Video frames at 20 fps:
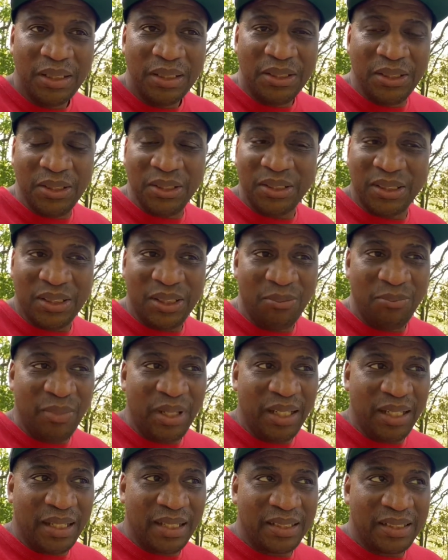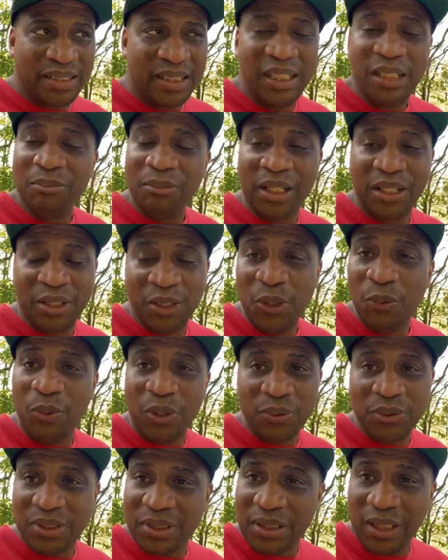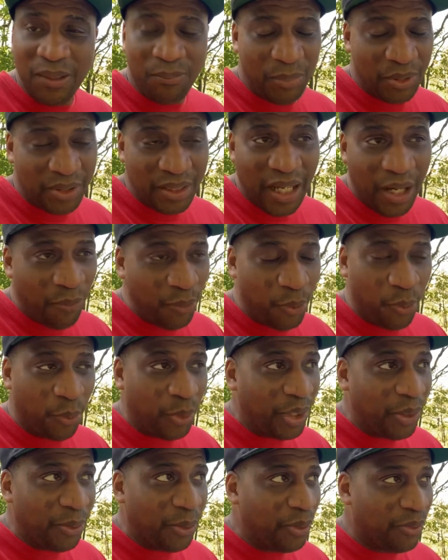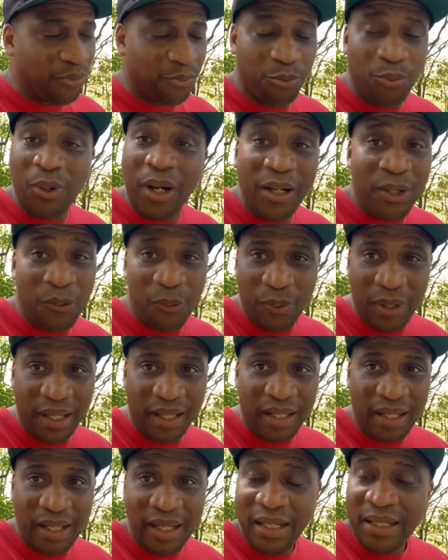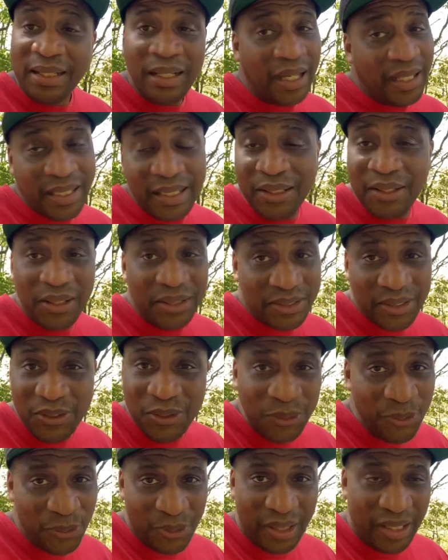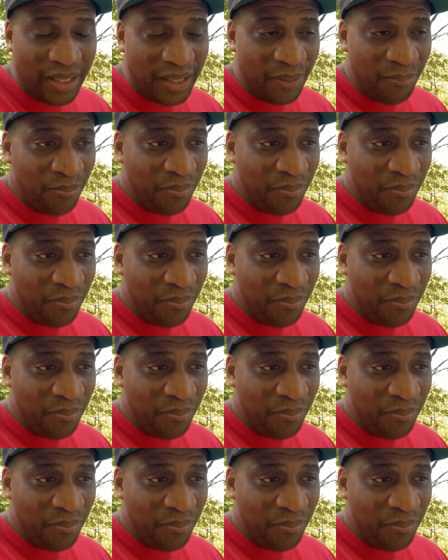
just to make it seem like you won't slip, but that will wear off right away. Nike doesn't do that.